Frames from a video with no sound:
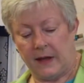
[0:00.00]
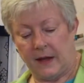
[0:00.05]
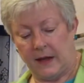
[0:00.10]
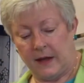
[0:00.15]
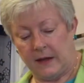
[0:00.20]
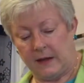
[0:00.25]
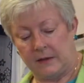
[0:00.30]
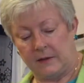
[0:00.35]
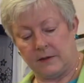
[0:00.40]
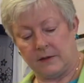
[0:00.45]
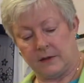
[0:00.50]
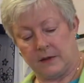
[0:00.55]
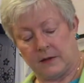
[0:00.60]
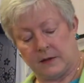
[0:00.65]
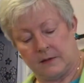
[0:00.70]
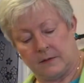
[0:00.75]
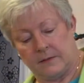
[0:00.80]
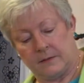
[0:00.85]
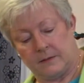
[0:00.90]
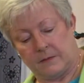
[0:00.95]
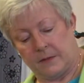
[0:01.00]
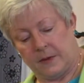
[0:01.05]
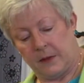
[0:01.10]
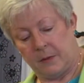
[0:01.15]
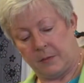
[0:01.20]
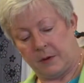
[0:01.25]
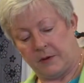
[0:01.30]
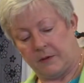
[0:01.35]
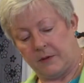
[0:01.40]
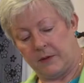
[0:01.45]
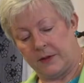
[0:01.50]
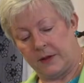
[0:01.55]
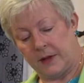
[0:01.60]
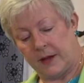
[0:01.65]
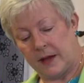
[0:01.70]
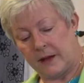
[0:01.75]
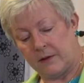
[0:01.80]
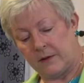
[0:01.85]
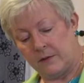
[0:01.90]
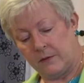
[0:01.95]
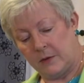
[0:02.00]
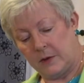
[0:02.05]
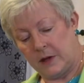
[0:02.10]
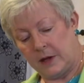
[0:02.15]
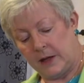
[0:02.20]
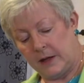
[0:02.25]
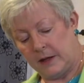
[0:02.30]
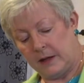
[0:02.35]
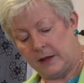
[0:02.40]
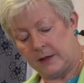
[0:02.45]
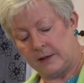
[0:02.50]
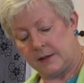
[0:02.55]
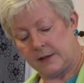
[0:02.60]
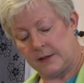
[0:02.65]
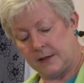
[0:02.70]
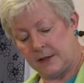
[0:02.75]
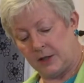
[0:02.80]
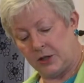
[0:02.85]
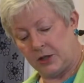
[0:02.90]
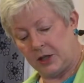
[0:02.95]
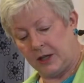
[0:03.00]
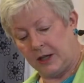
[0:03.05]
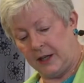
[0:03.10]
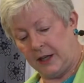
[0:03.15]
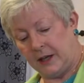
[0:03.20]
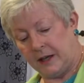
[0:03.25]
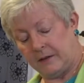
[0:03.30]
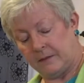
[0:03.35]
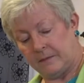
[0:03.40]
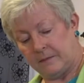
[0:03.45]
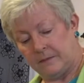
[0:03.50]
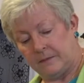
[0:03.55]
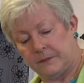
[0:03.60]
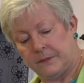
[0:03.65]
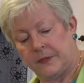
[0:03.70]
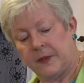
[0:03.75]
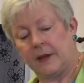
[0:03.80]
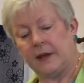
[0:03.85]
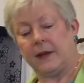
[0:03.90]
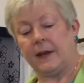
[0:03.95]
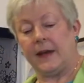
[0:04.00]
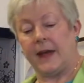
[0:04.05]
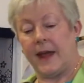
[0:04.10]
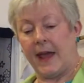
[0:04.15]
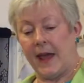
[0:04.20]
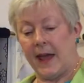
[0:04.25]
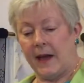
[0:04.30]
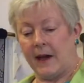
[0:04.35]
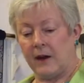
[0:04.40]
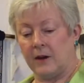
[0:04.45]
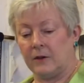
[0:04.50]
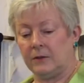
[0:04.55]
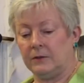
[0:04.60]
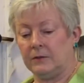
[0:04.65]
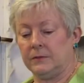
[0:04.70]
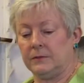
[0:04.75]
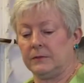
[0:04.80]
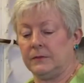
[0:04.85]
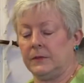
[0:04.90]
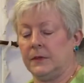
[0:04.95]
and keep everything out of the way and stitch again. Now,